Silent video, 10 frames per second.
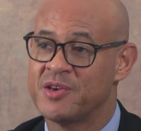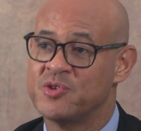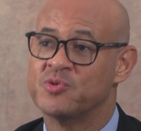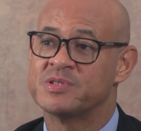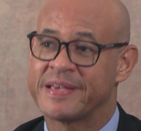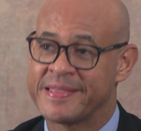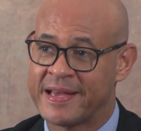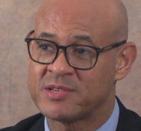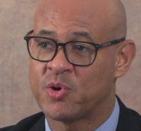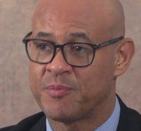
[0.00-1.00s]
Using
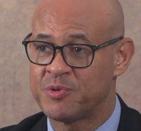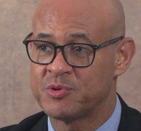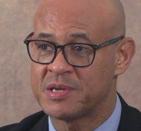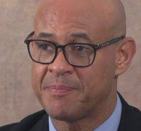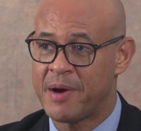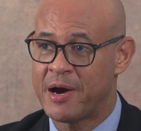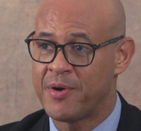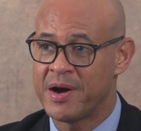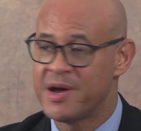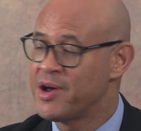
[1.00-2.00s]
that computer
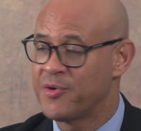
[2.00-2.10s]
power,